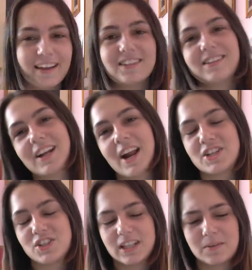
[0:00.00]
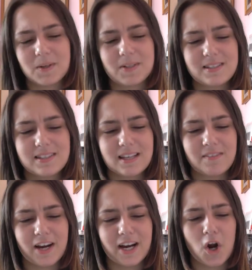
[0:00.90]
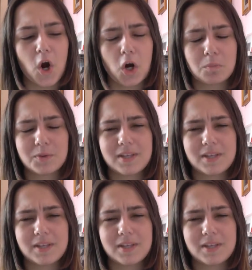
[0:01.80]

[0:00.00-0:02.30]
It, you know, it truly was a very horrible